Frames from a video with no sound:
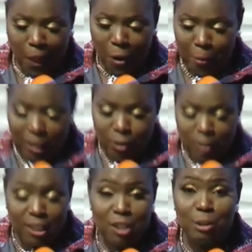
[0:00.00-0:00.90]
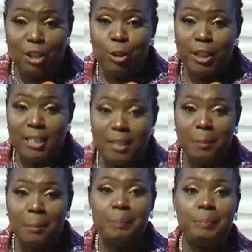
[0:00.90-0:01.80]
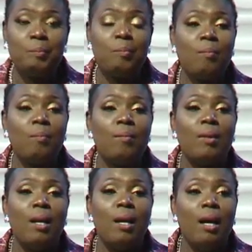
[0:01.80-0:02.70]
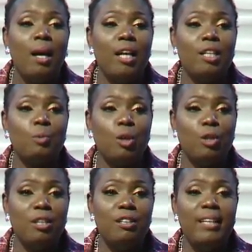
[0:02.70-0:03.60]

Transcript: went on this retreat. And it was on the